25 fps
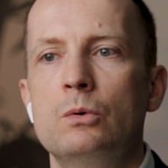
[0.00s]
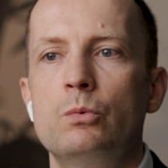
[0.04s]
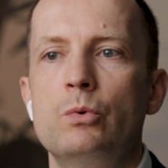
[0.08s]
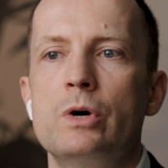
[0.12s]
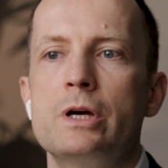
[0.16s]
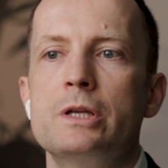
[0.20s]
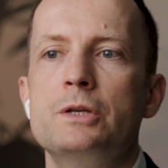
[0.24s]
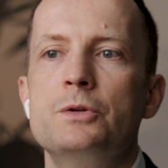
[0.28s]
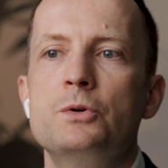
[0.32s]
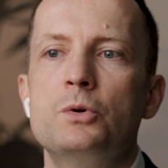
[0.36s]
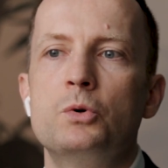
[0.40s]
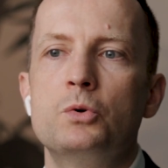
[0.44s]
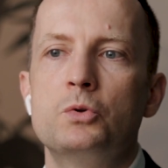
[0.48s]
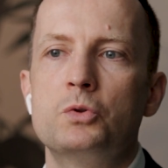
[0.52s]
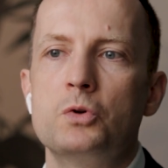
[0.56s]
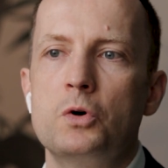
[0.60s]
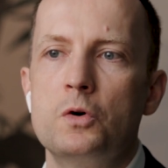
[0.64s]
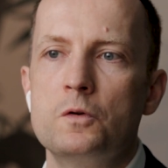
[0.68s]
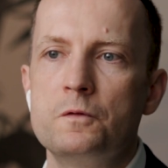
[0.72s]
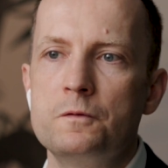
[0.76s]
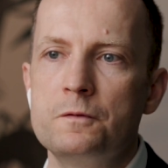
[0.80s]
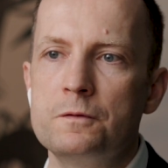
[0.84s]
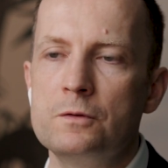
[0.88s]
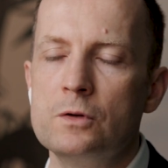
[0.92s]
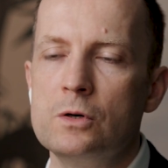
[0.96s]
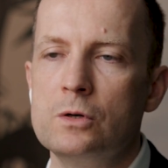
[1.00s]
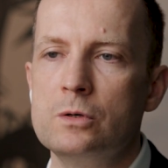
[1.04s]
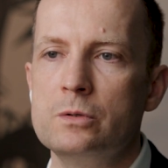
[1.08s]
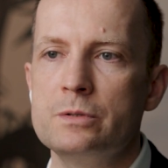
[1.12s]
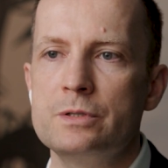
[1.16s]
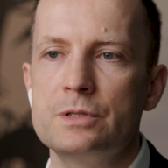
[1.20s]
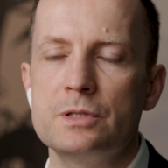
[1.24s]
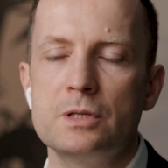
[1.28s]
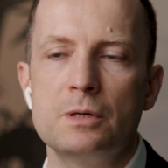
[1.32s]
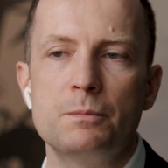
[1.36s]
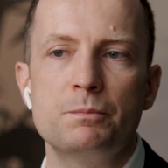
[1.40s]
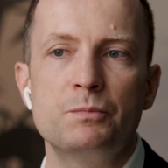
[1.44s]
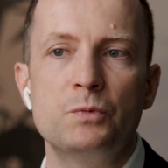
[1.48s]
while you could
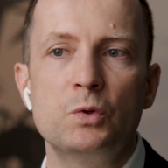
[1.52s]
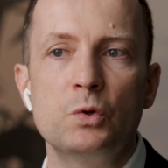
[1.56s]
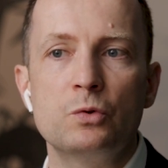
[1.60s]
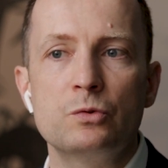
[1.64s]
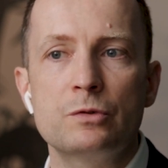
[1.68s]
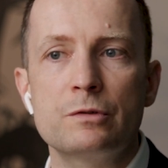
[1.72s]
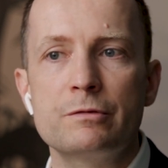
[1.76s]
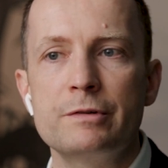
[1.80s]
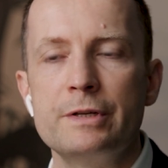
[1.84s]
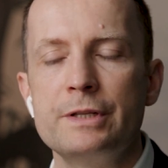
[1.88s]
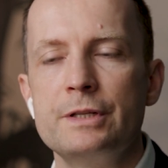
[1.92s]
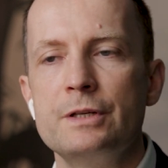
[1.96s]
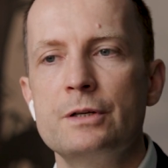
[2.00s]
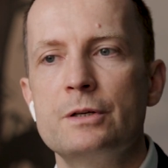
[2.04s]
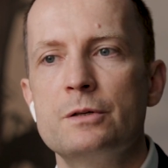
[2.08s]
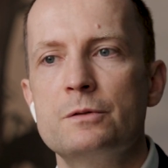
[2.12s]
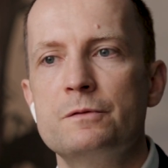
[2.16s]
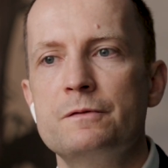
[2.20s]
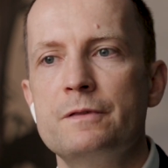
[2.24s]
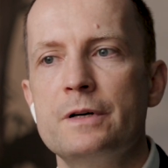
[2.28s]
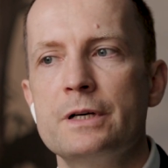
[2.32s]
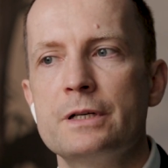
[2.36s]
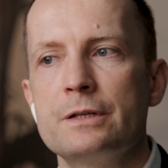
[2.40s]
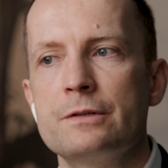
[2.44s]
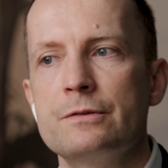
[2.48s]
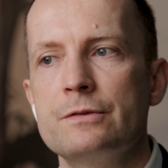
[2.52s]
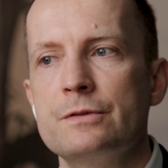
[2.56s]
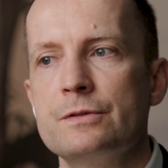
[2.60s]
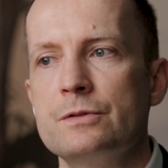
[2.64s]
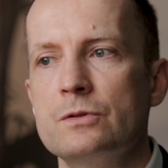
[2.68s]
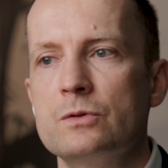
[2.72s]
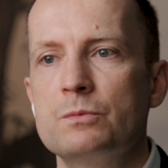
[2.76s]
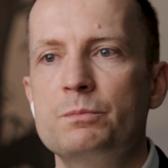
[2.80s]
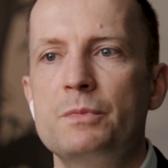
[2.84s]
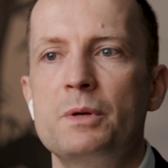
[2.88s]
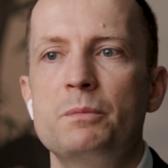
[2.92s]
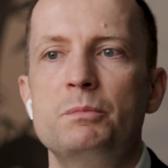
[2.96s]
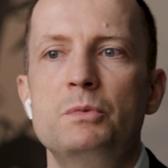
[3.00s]
offload some non-critical
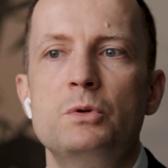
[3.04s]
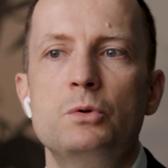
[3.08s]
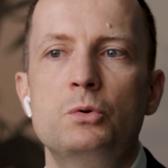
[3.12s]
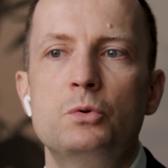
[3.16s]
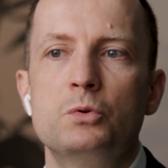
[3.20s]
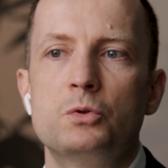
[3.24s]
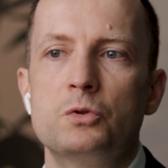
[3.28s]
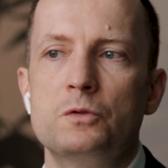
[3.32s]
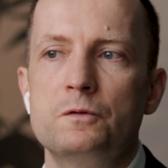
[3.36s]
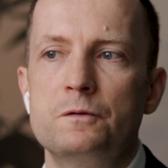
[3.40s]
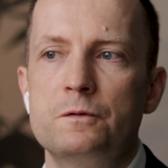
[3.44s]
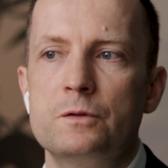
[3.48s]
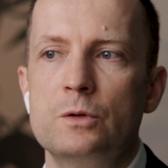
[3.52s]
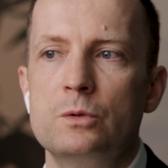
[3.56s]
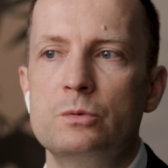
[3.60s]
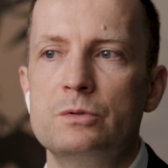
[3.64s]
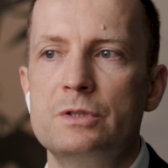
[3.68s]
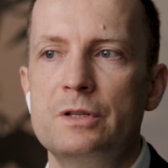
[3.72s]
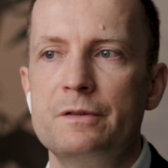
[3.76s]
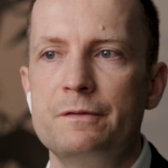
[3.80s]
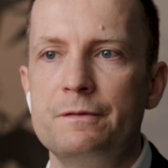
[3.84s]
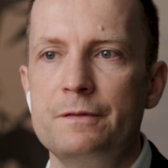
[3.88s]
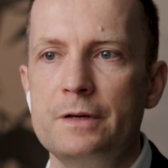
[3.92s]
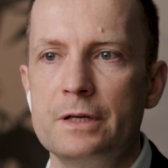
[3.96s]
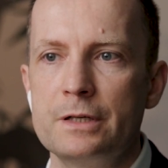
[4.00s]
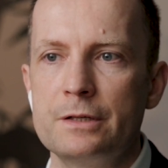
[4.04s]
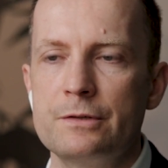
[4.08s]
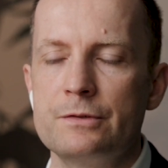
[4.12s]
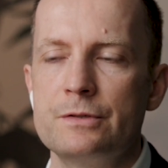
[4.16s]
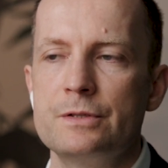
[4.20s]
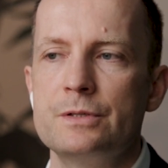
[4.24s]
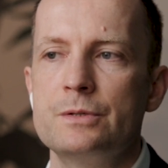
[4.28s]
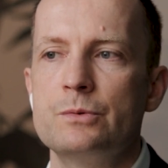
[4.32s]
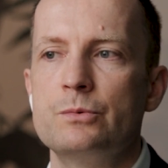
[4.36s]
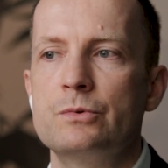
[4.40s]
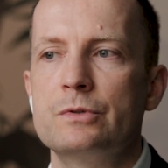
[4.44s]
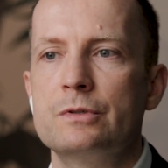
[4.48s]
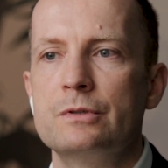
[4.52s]
functions, or maybe you could offload the
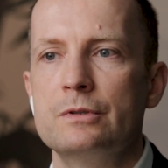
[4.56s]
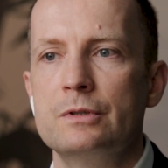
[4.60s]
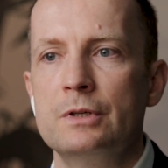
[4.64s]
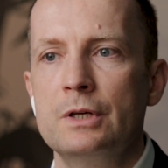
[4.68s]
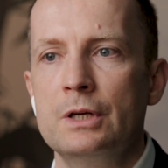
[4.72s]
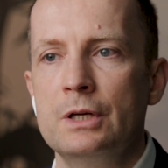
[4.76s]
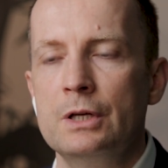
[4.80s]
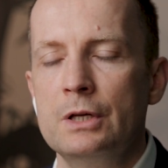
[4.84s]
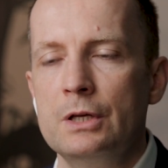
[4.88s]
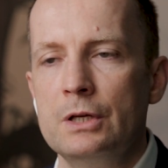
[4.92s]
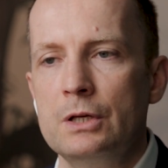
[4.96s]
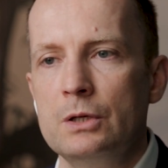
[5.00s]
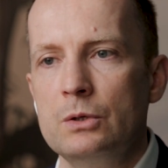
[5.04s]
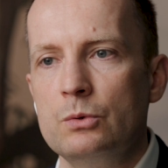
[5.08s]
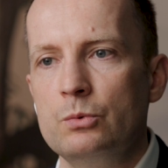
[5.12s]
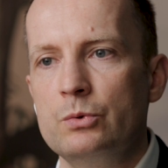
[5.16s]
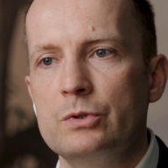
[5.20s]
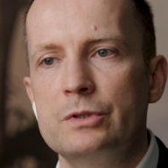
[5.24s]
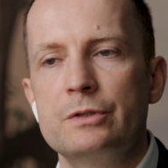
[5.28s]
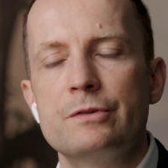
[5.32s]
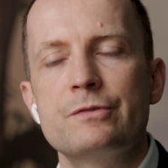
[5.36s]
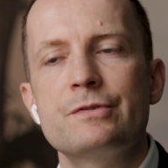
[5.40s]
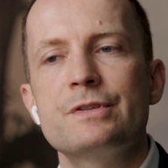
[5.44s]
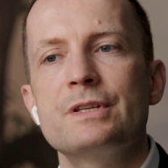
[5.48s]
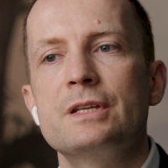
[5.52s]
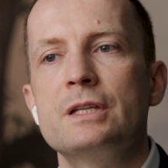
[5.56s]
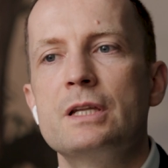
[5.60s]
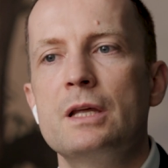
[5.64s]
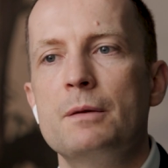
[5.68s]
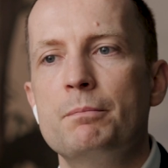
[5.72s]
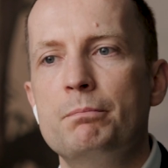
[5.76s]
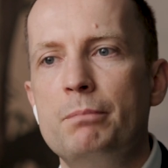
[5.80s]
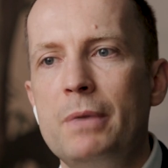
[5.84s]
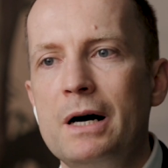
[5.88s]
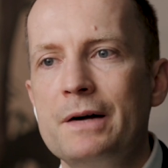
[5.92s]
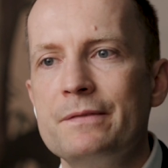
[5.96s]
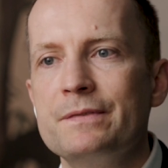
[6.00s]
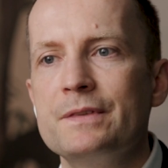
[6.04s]
functions where there's an
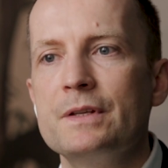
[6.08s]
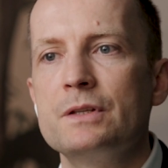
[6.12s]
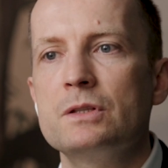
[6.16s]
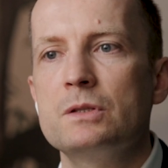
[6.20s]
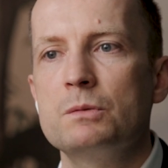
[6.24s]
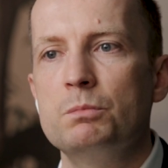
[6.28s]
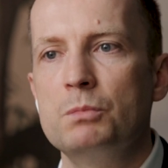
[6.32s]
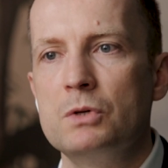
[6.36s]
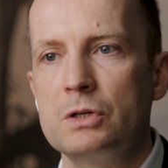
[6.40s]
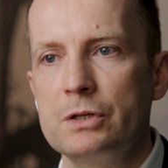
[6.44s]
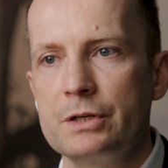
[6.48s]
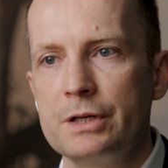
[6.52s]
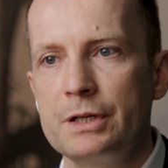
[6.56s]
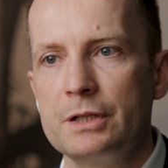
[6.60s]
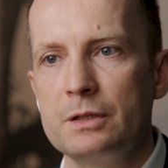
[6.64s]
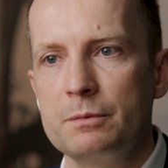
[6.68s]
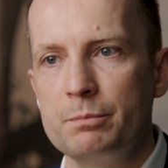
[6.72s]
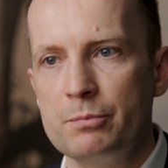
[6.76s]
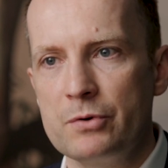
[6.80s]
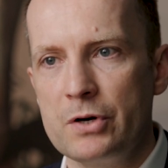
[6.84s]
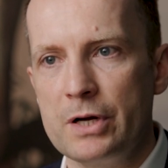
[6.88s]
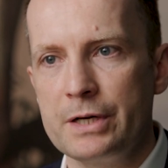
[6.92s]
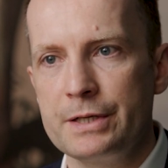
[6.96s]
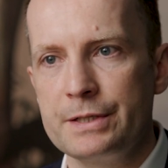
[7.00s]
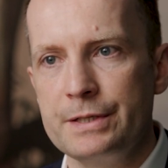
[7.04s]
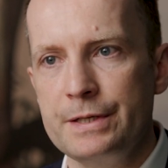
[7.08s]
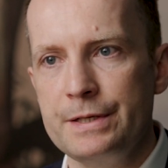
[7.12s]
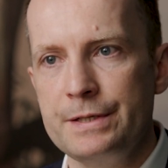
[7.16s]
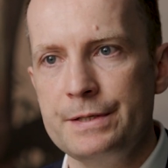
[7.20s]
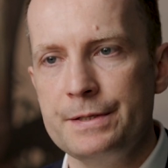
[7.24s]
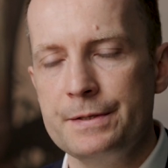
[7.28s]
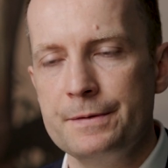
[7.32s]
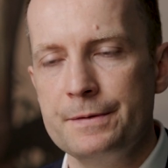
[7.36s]
abundant market practice.